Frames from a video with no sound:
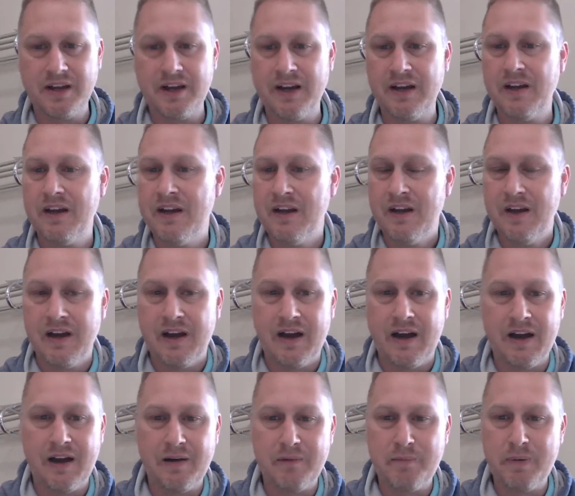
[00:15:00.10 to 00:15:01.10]
uh,
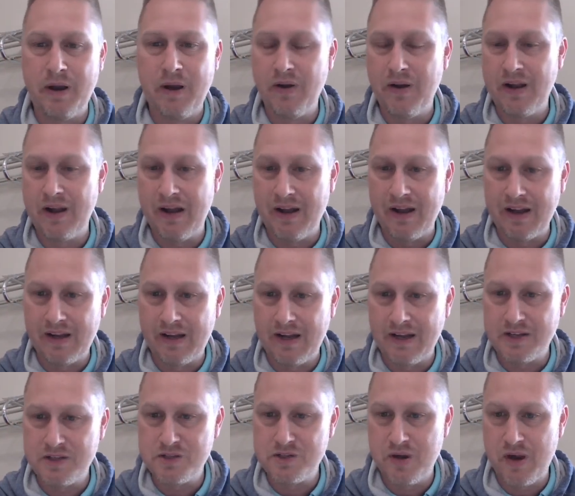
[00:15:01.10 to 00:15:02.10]
uh Perry,
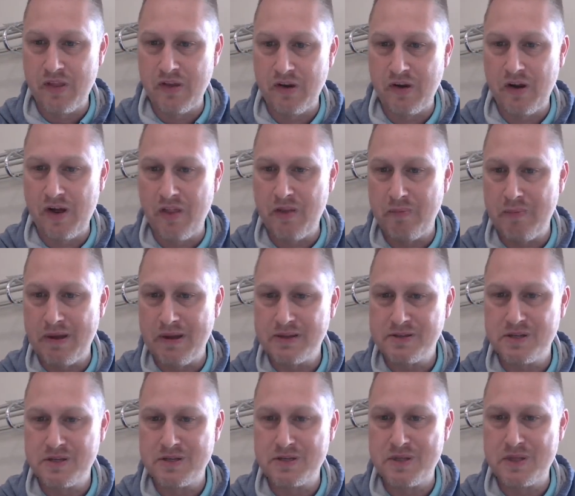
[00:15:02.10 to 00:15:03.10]
got your other other
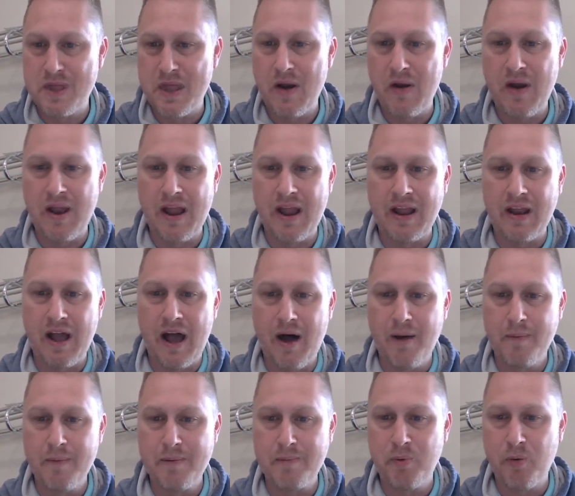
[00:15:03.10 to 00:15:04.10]
message there, and
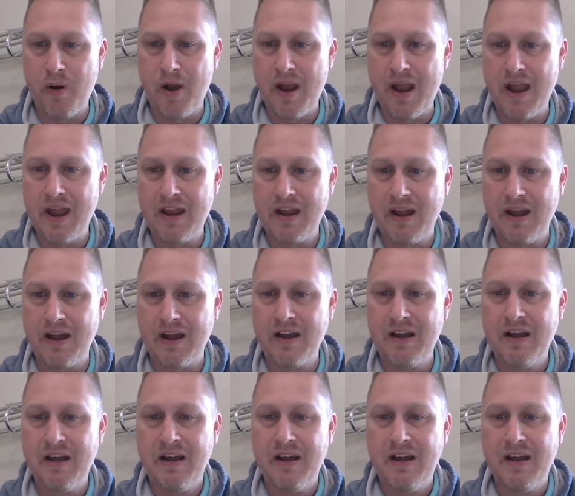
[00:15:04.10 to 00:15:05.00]
I'll be praying uh,